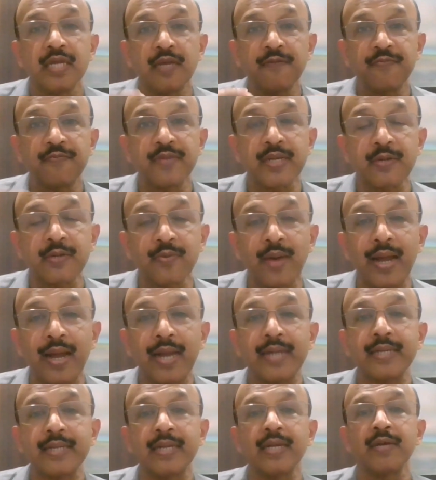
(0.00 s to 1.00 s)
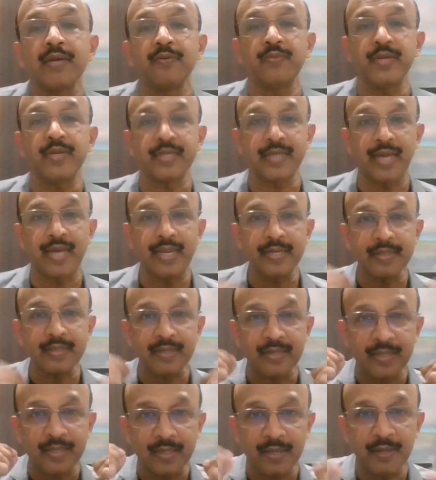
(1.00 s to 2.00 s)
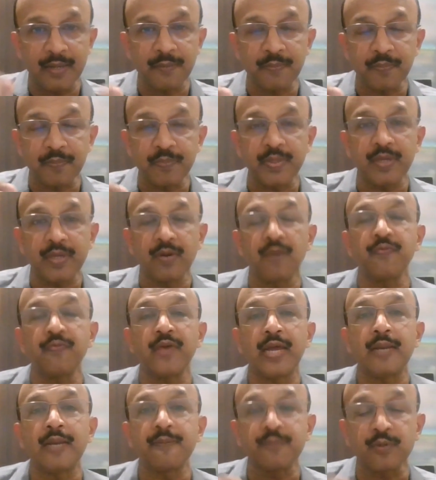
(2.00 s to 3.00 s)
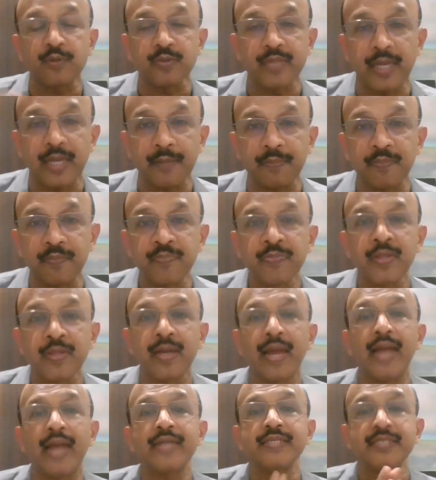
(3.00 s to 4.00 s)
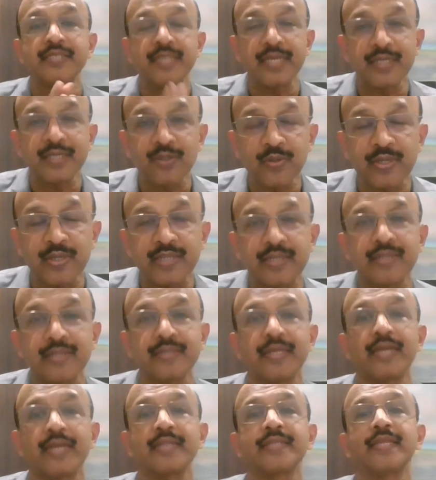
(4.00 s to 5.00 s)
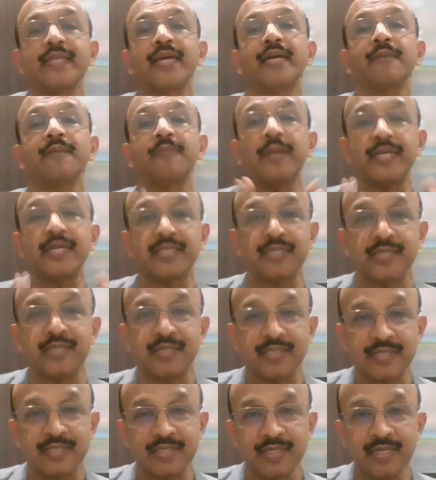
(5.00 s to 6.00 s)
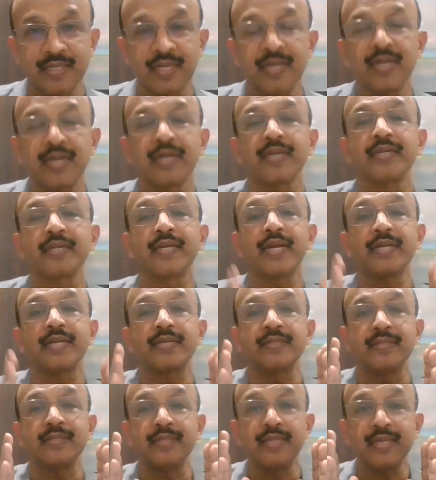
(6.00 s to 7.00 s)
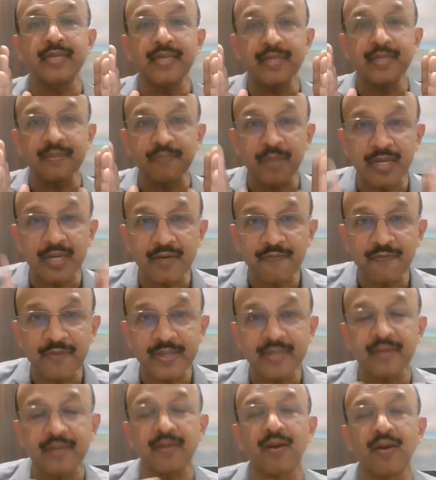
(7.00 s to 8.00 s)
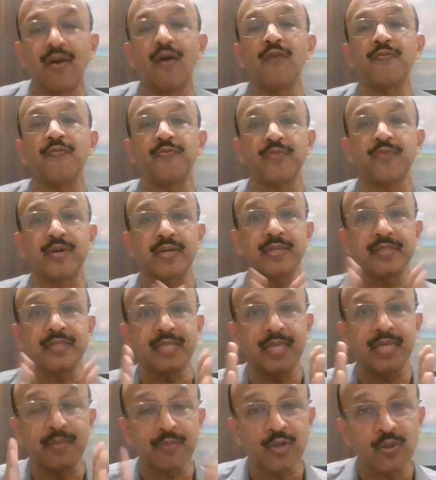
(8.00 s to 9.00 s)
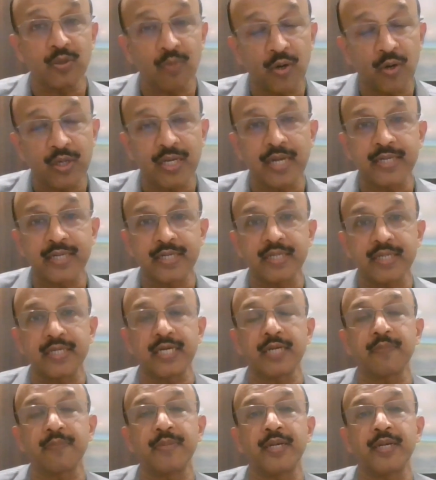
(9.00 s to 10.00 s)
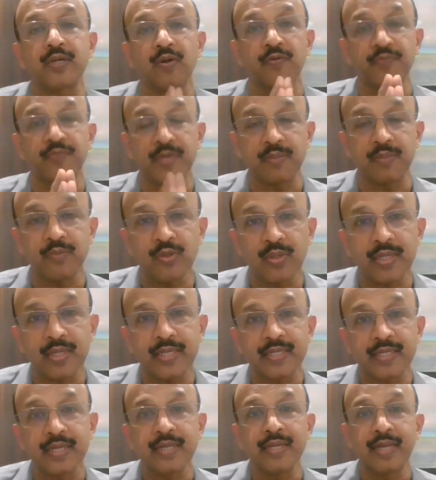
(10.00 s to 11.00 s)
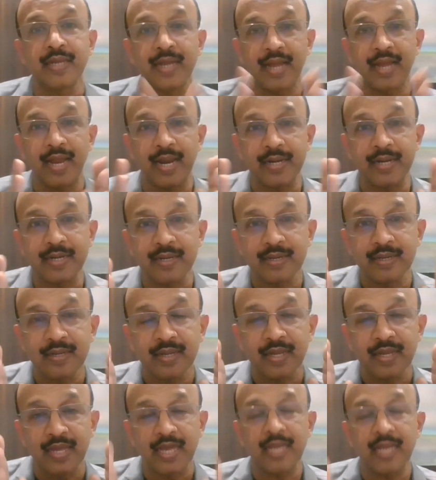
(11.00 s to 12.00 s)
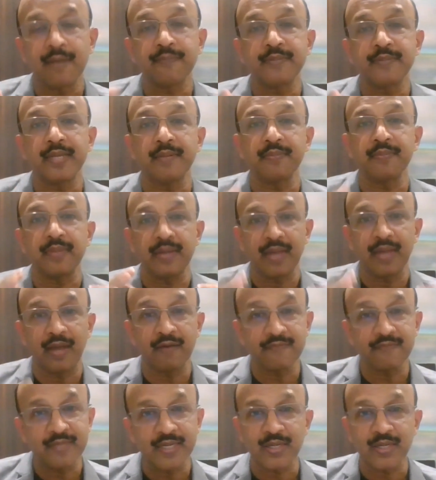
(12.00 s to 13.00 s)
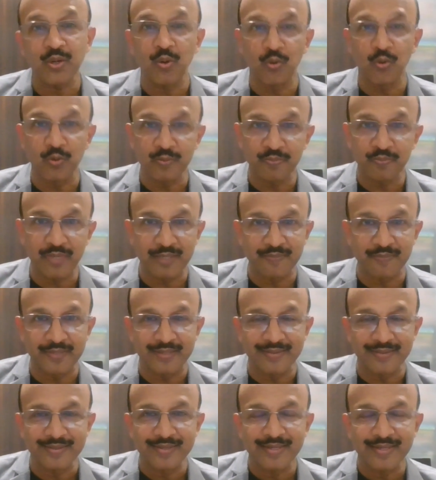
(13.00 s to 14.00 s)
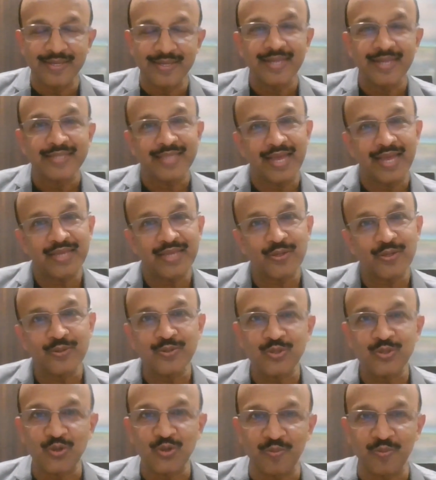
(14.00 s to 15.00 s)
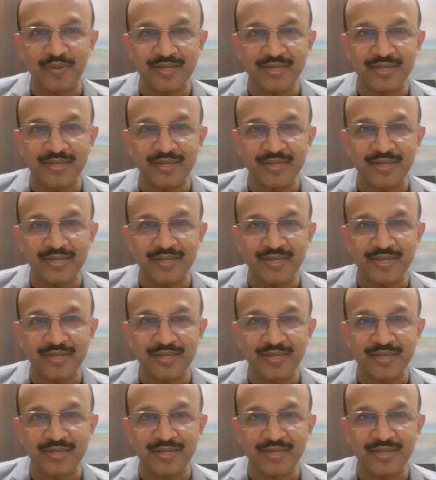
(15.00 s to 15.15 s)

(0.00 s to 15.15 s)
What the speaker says: If required, we can be of help to them and see to it that their patients get the benefit of the immunomodulatory treatment of ImmuLIT and help them have their own baby. Thank you so